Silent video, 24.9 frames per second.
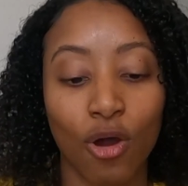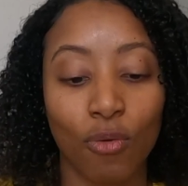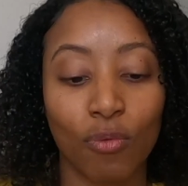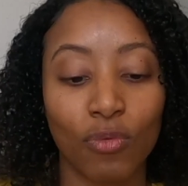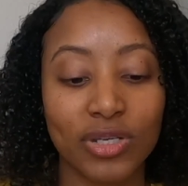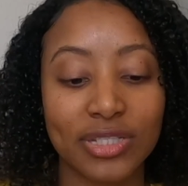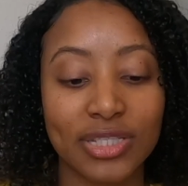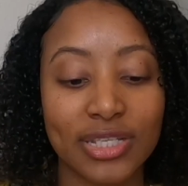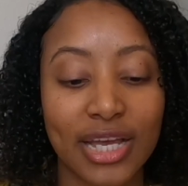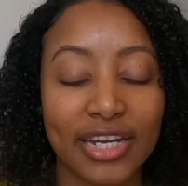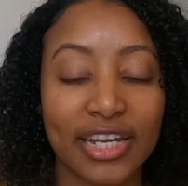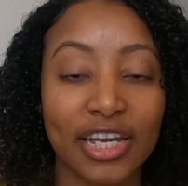
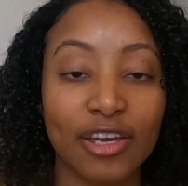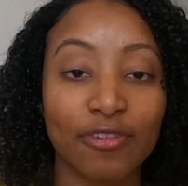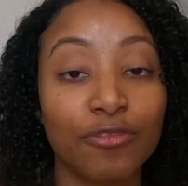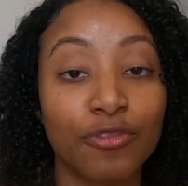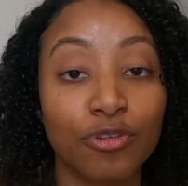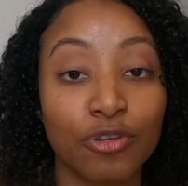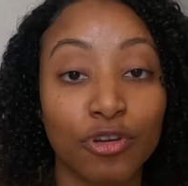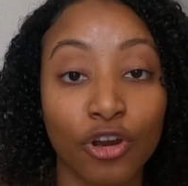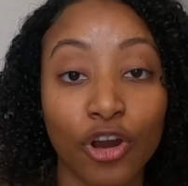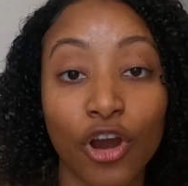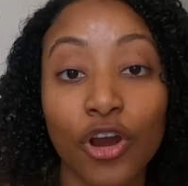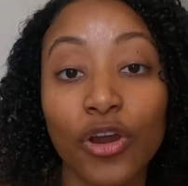was that
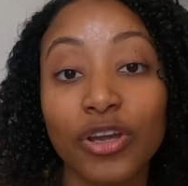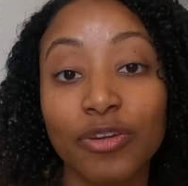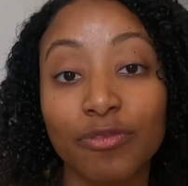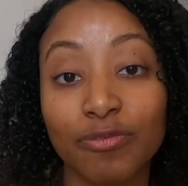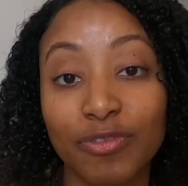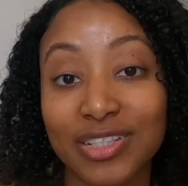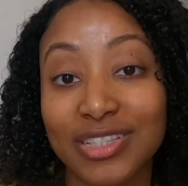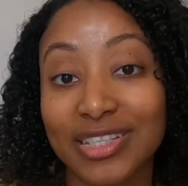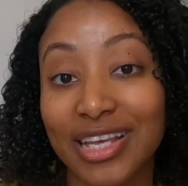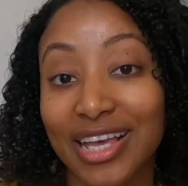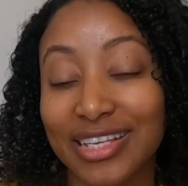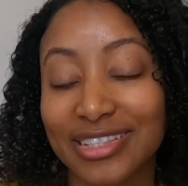if your current
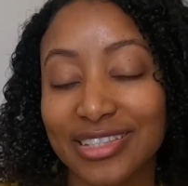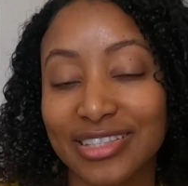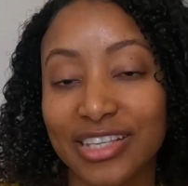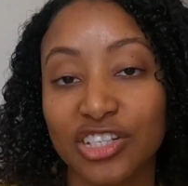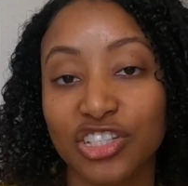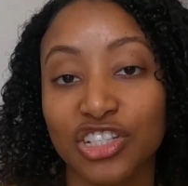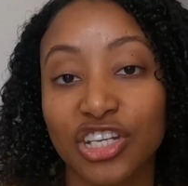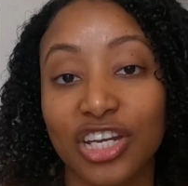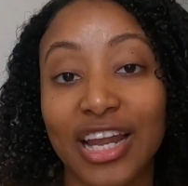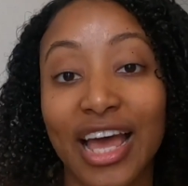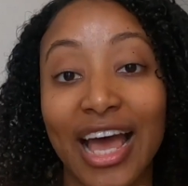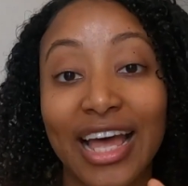visa
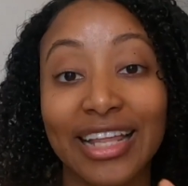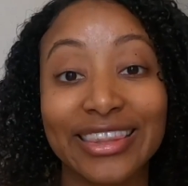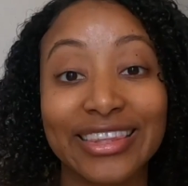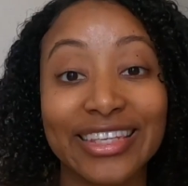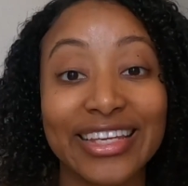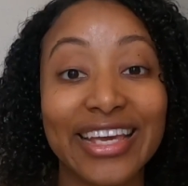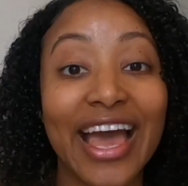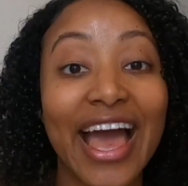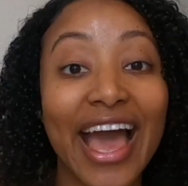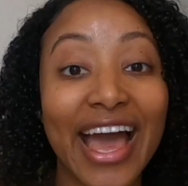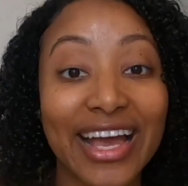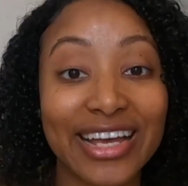extension had
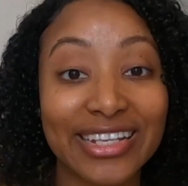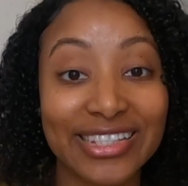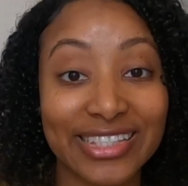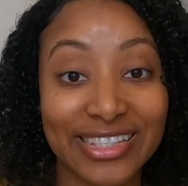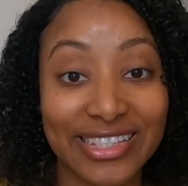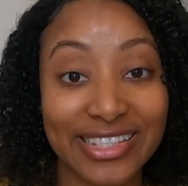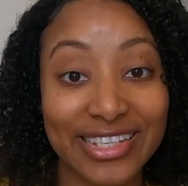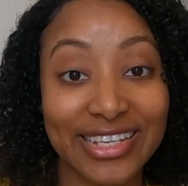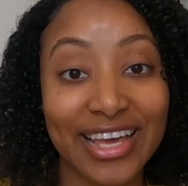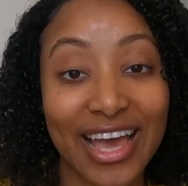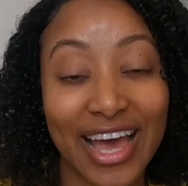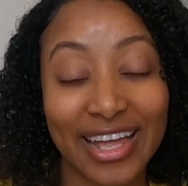the
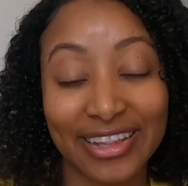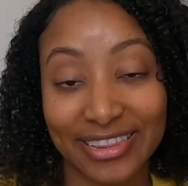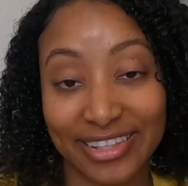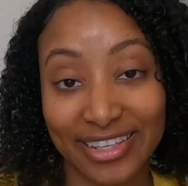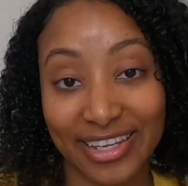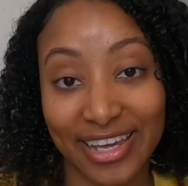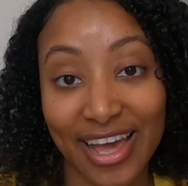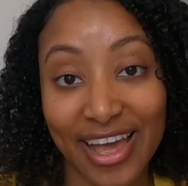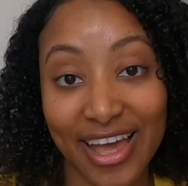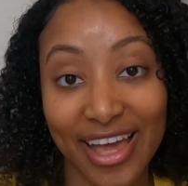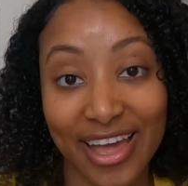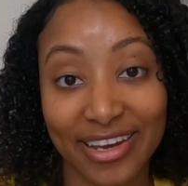XT at
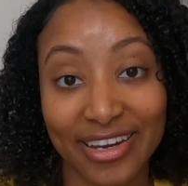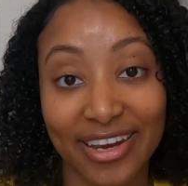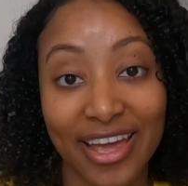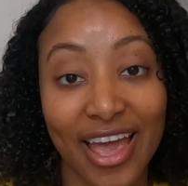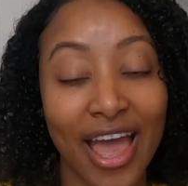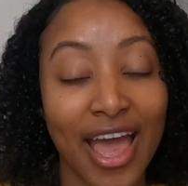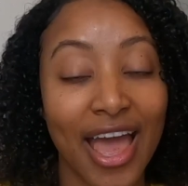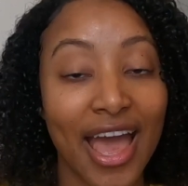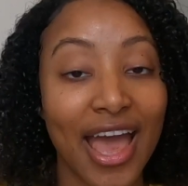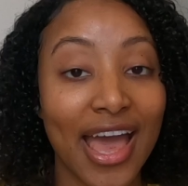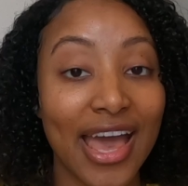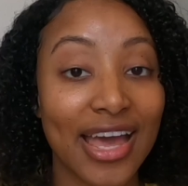the end,